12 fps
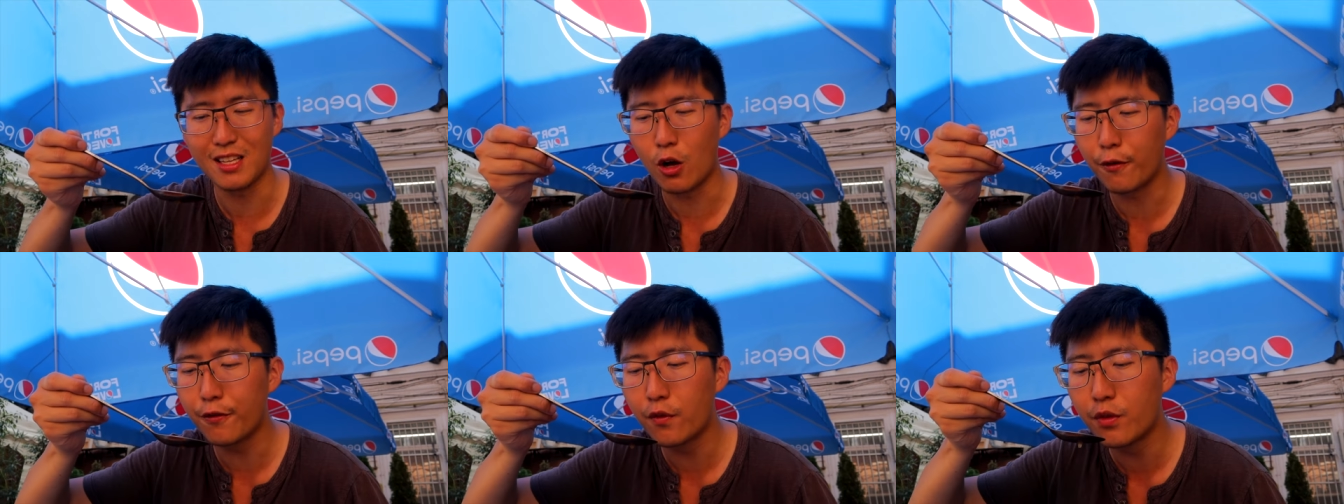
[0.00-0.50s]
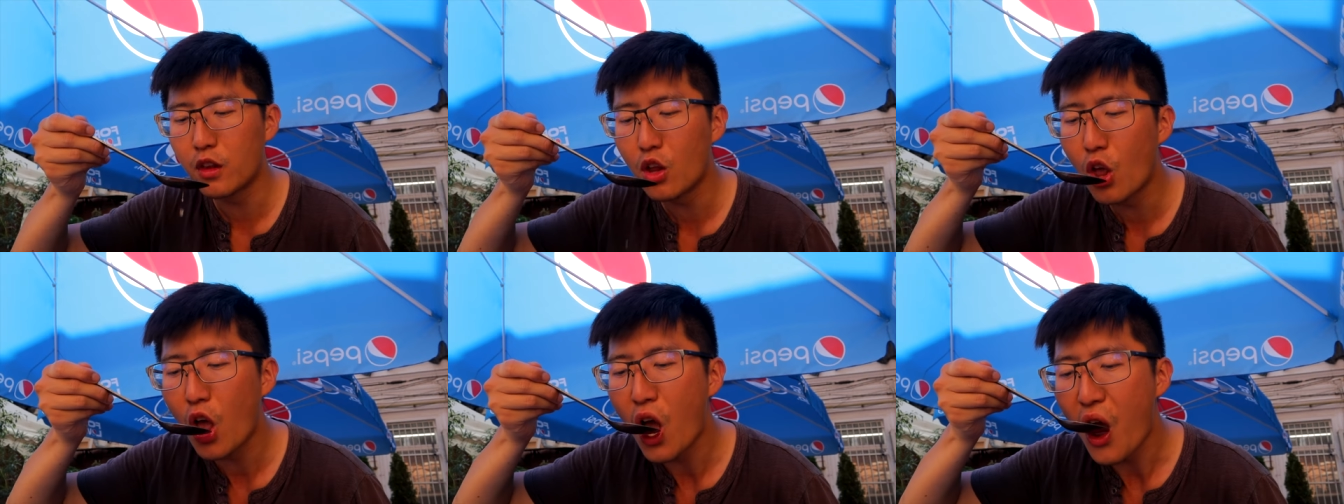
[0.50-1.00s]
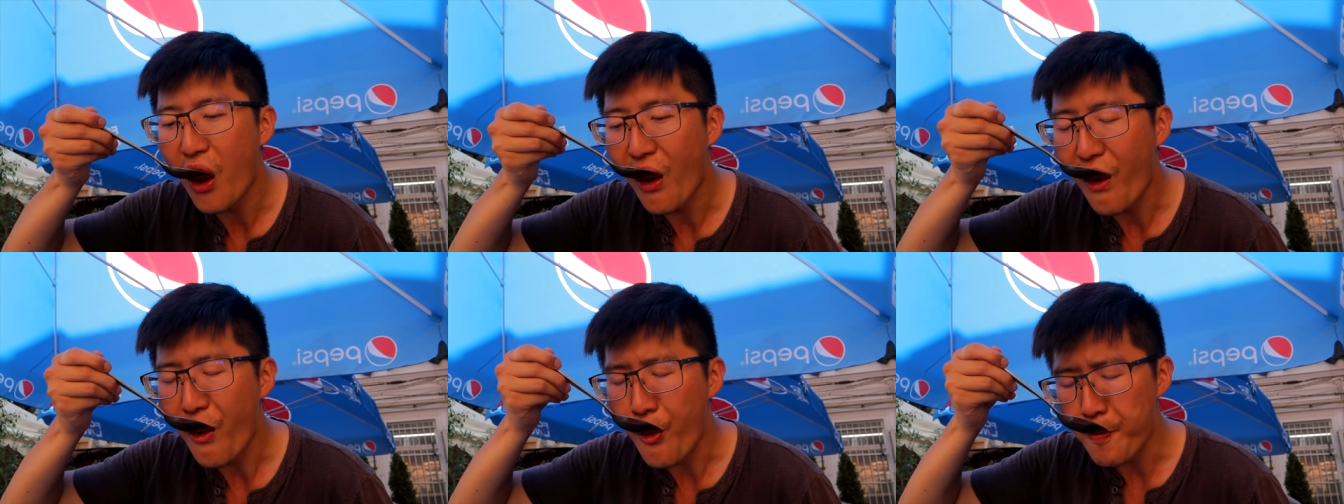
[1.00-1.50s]
of times when you have meatballs, they're really
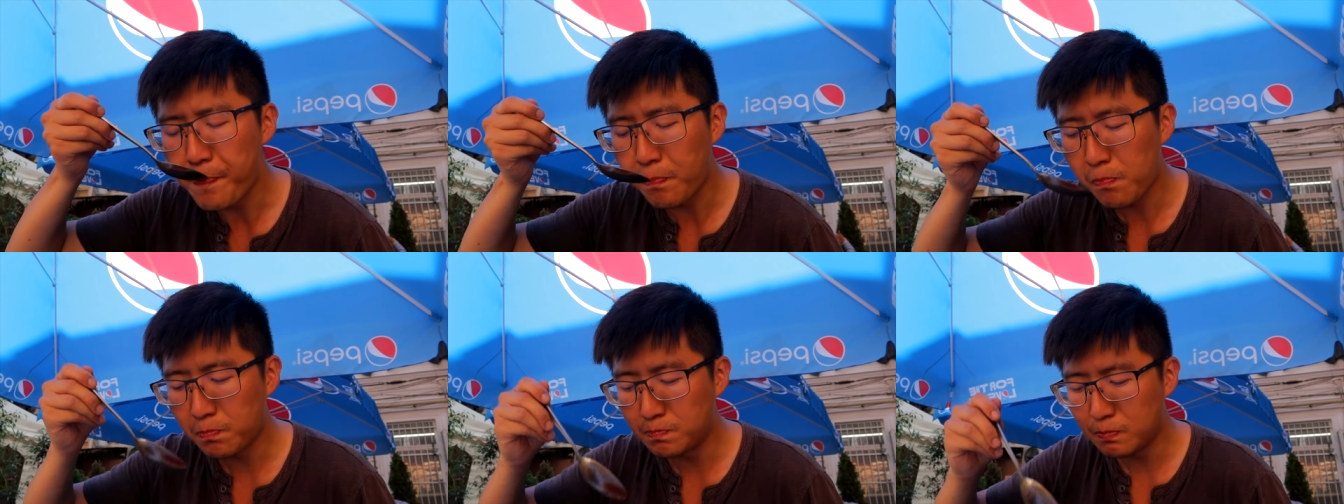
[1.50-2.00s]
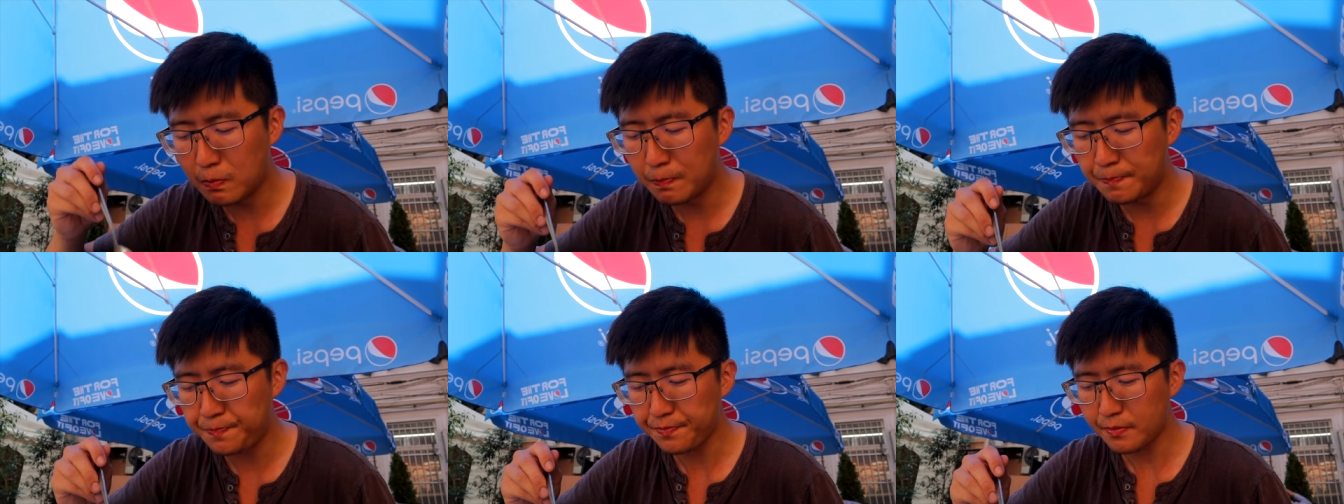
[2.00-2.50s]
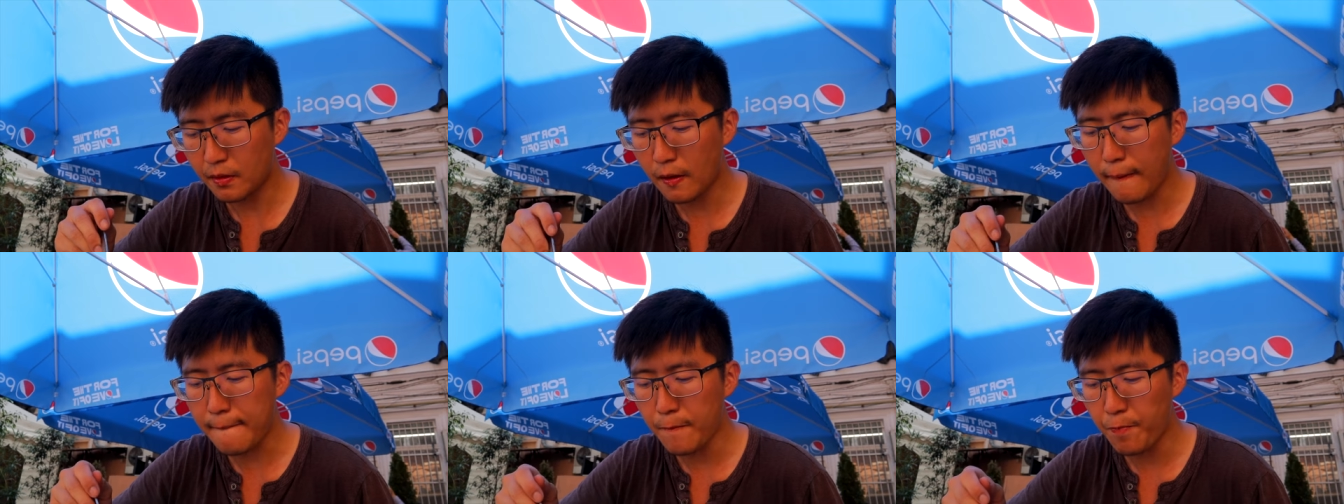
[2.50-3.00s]
dry, or if they've been frozen, they're